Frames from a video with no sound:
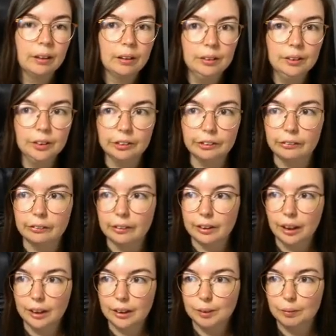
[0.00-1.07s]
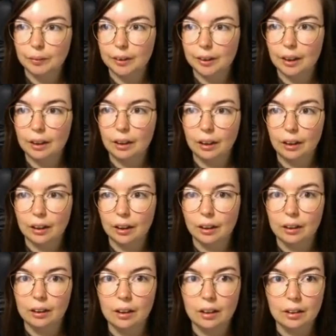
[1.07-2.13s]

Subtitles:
So that's what they're thinking